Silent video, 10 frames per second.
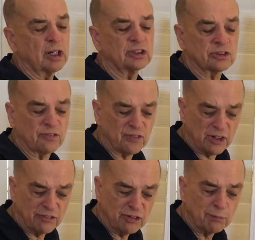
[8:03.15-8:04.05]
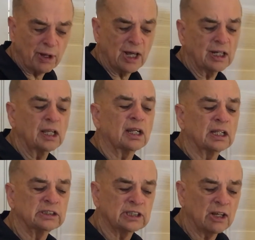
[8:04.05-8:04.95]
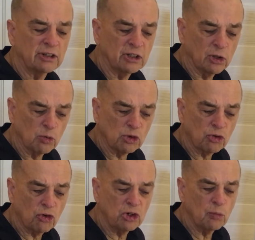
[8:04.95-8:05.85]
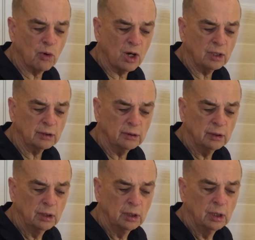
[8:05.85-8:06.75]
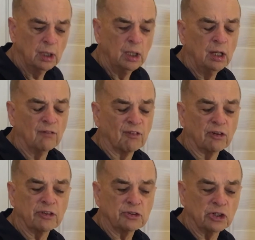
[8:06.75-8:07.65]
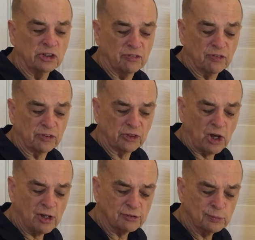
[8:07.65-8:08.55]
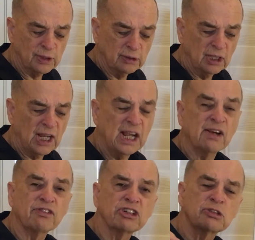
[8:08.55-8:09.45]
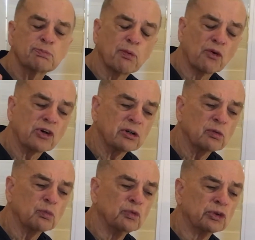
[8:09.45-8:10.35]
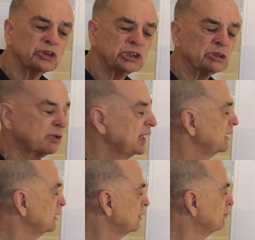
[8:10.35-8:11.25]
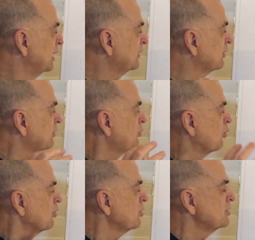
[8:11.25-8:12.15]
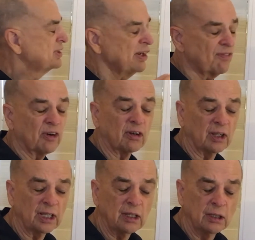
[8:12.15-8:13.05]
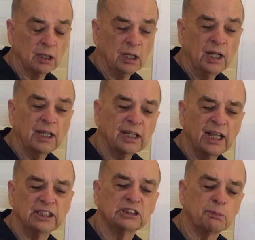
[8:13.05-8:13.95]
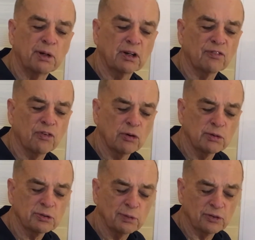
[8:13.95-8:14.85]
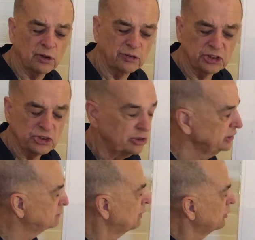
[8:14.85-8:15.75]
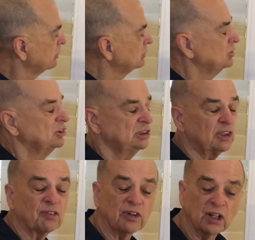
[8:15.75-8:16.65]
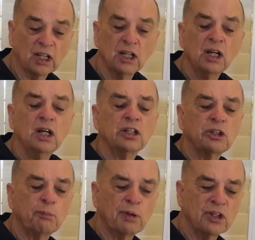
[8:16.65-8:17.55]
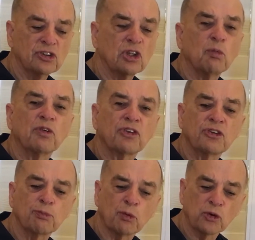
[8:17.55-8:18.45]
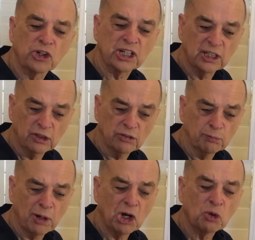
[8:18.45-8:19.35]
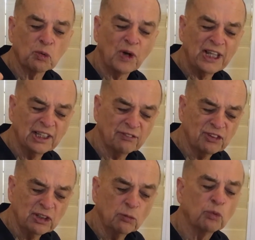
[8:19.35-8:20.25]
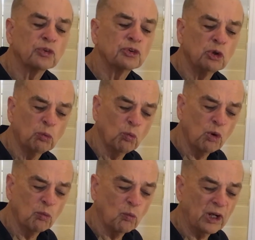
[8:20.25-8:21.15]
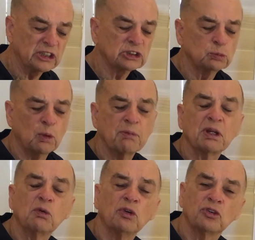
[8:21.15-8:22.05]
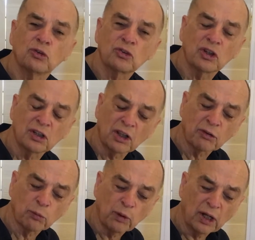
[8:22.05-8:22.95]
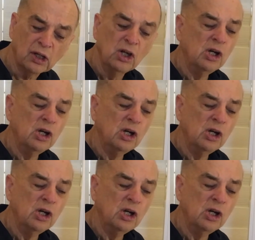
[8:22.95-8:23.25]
It's the front of your body. It's down in the lower core you want. For the golf swing, every sport will make their core differently, engage the piriformis muscle, these motors differently, depends on what the sport is. Power weightlifting will do it one way. Swimming will do it another way.